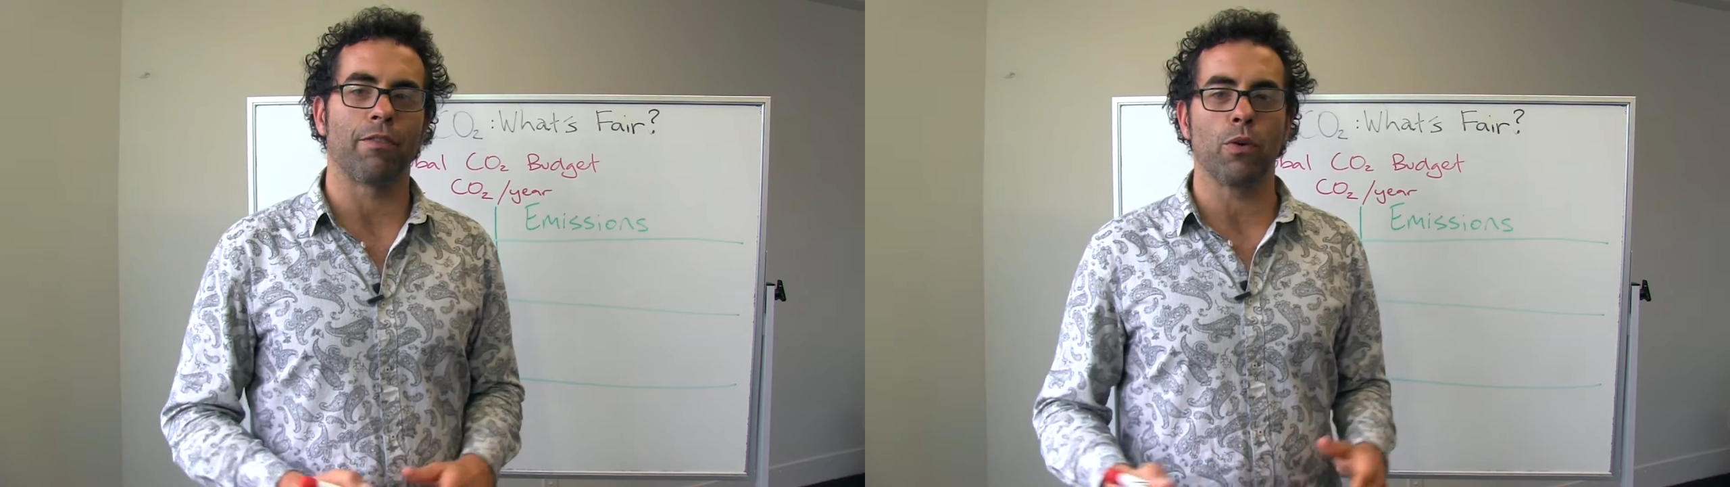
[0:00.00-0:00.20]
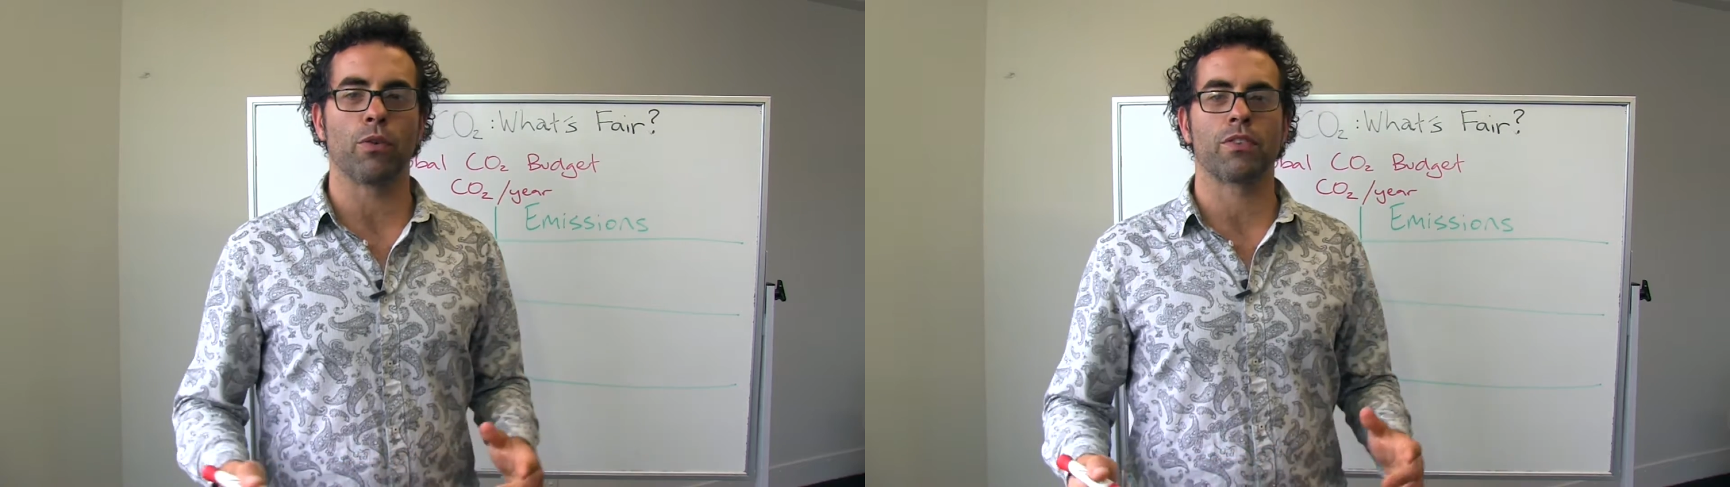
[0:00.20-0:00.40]

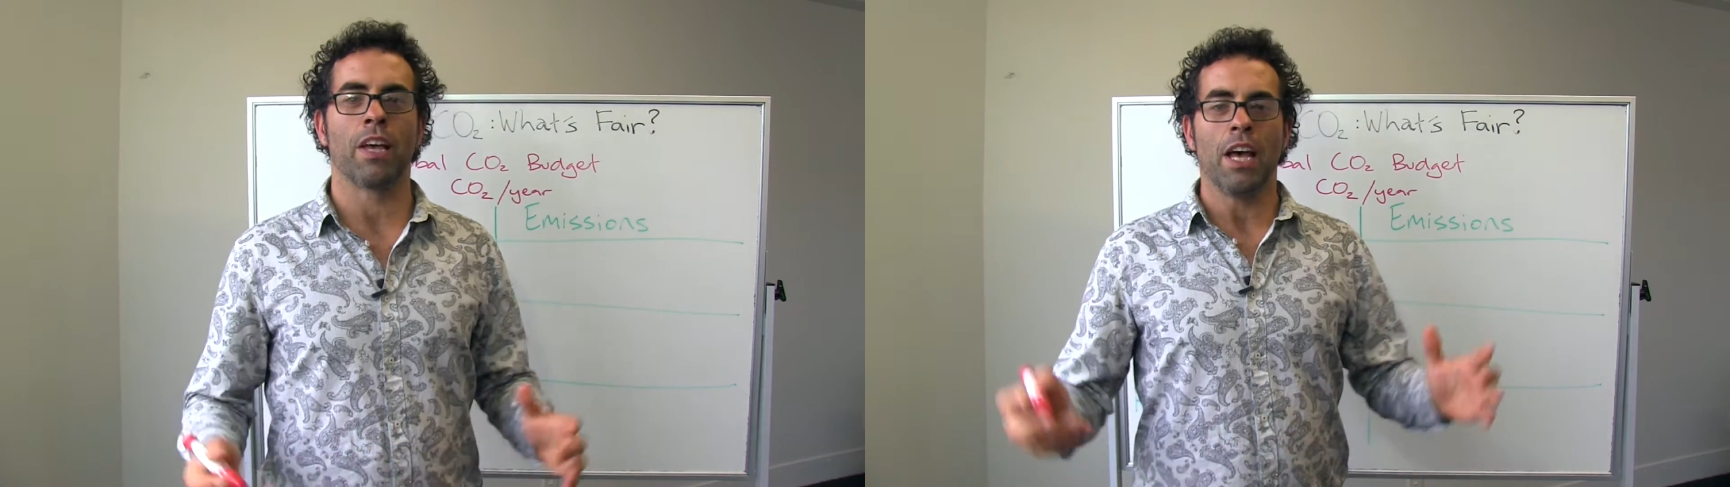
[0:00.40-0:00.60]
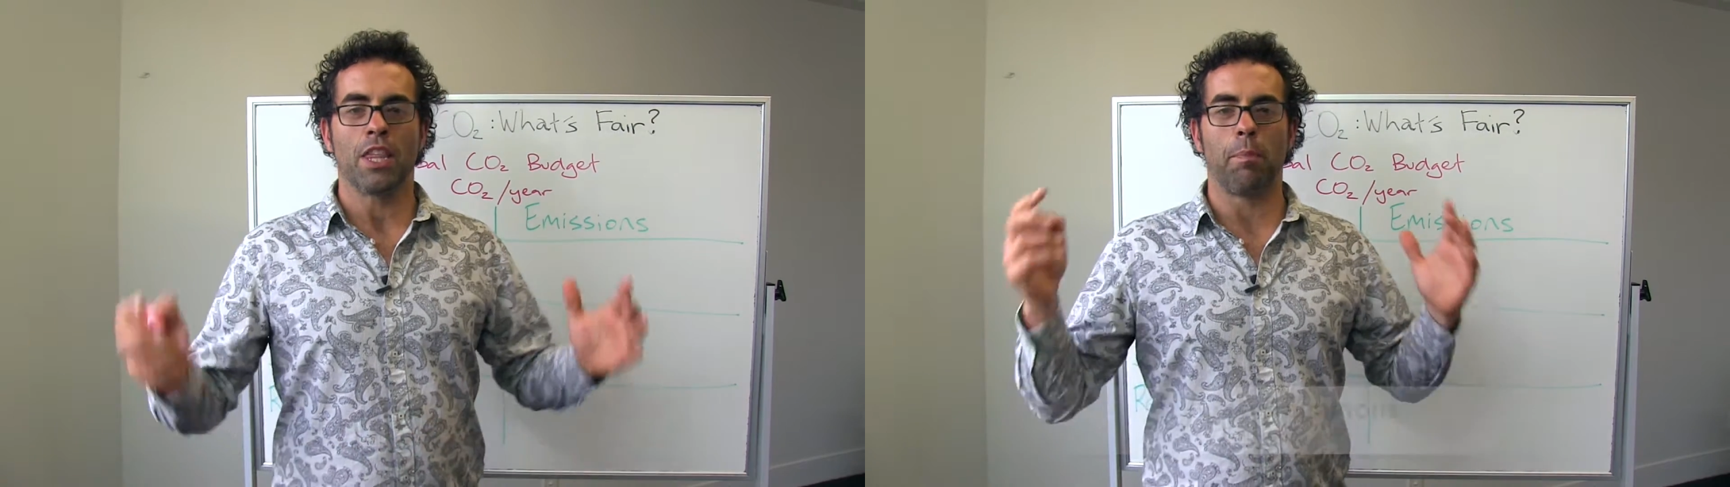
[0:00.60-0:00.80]
Of course,
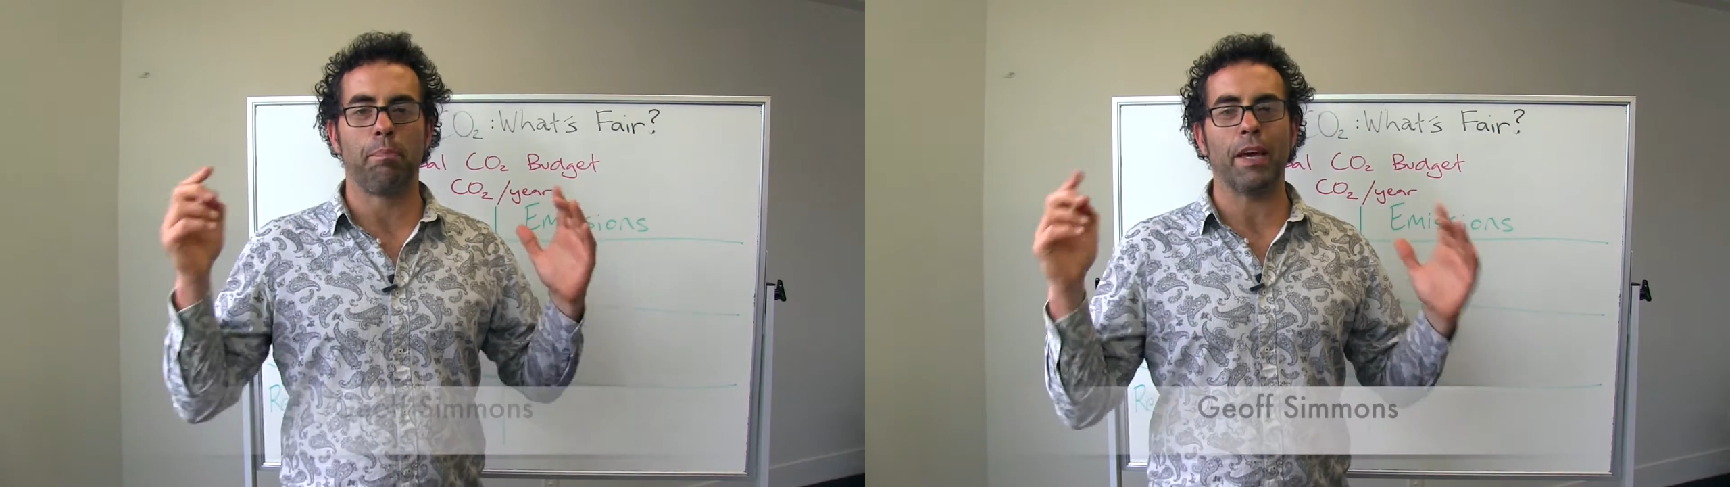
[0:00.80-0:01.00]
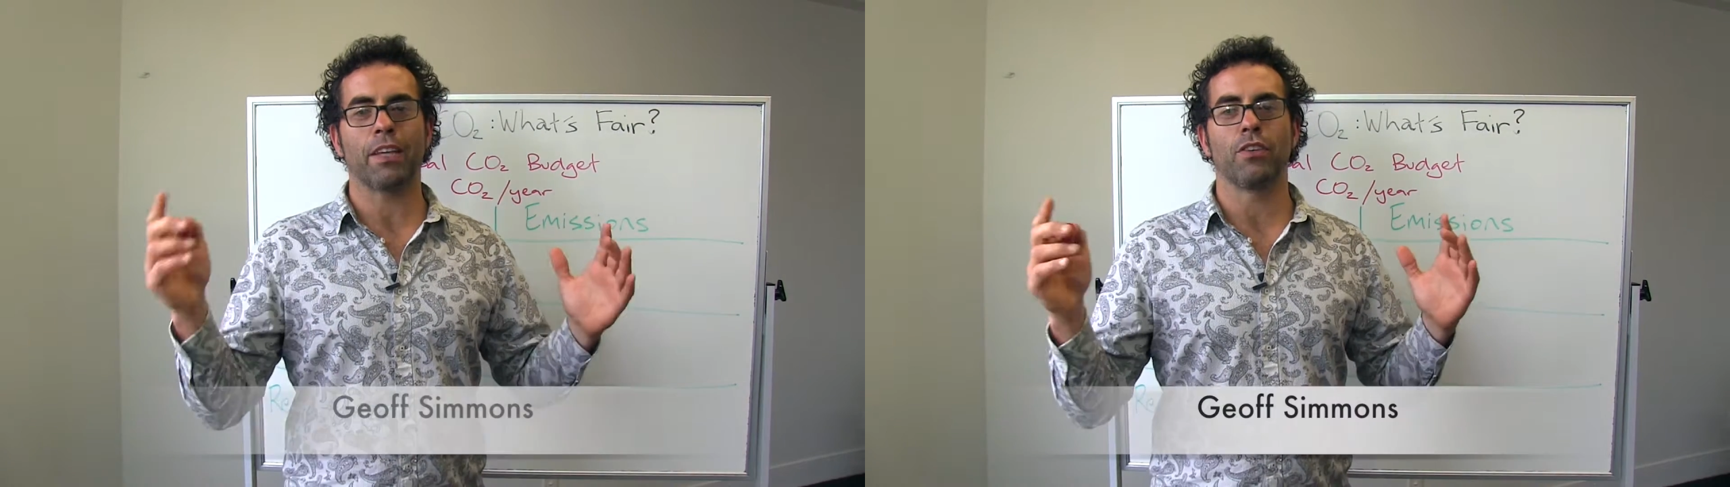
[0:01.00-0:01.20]
the big